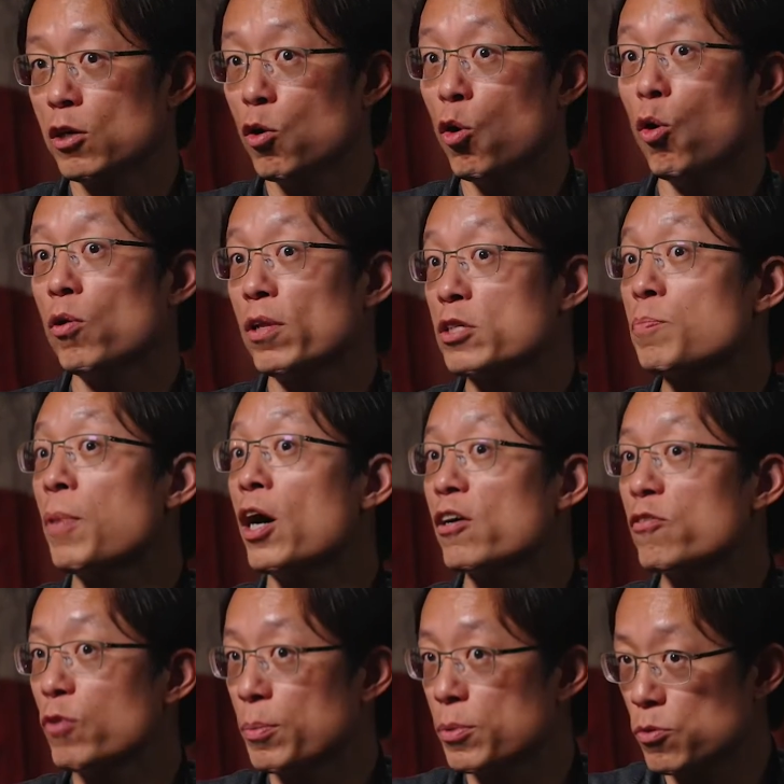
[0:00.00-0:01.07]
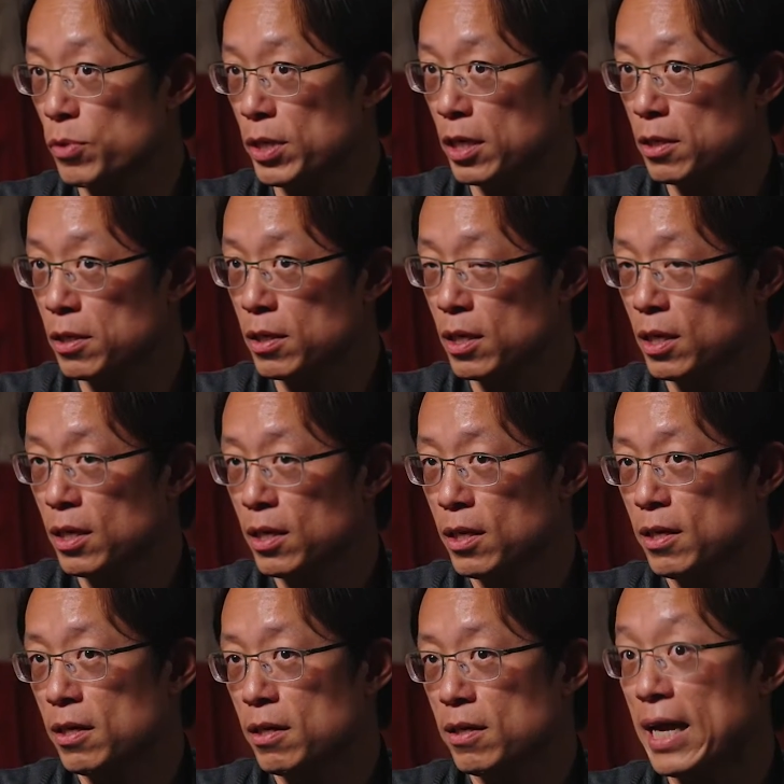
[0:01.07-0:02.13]
call as part of Web3.
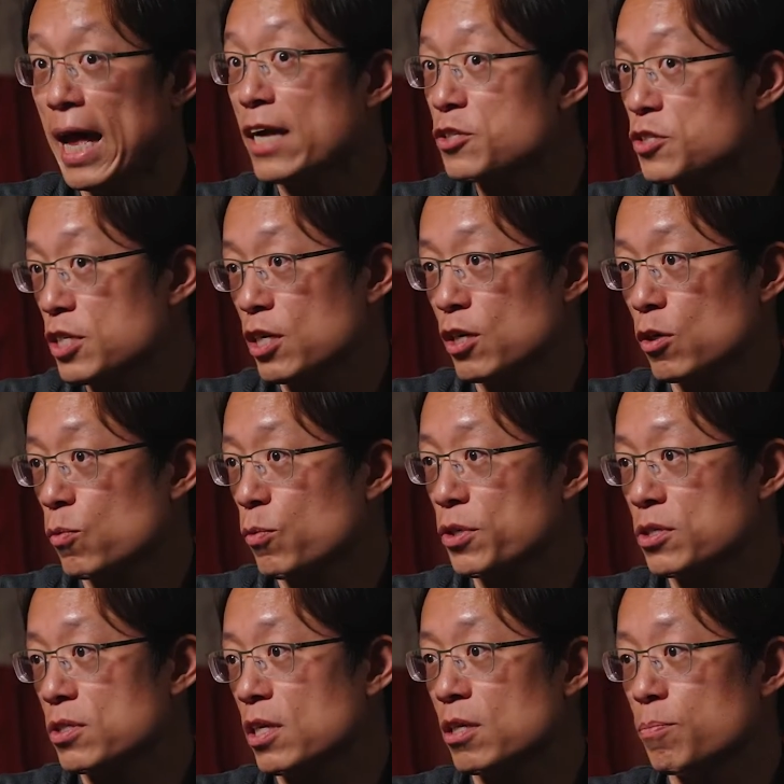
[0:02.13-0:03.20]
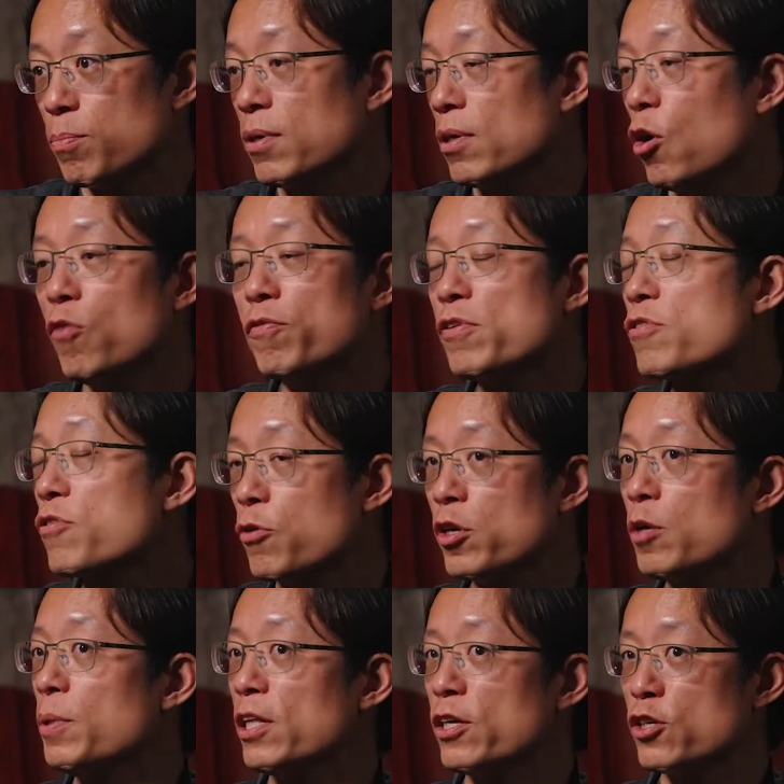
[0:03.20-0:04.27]
Last year was an over
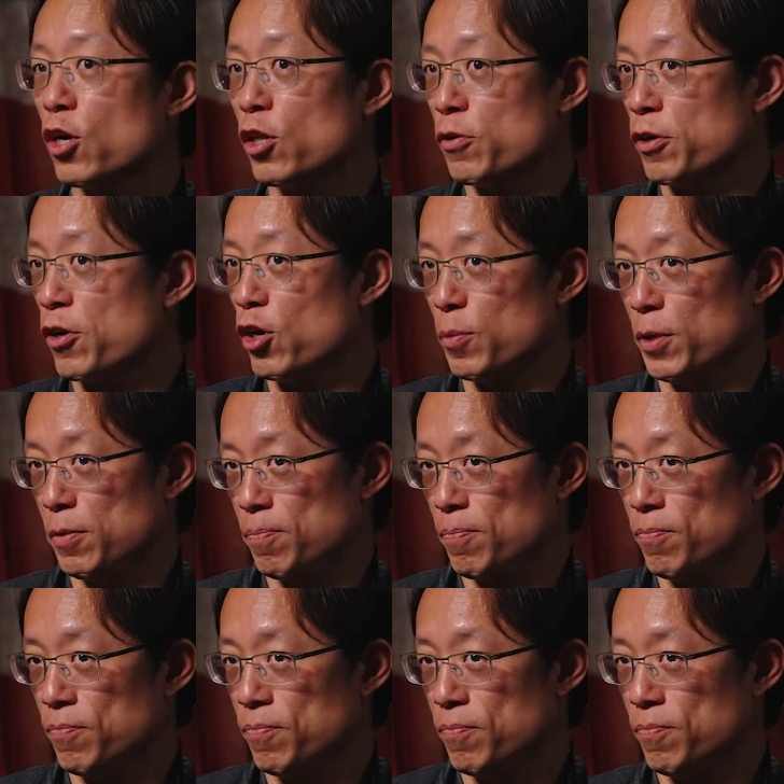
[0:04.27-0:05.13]
$30 billion economy.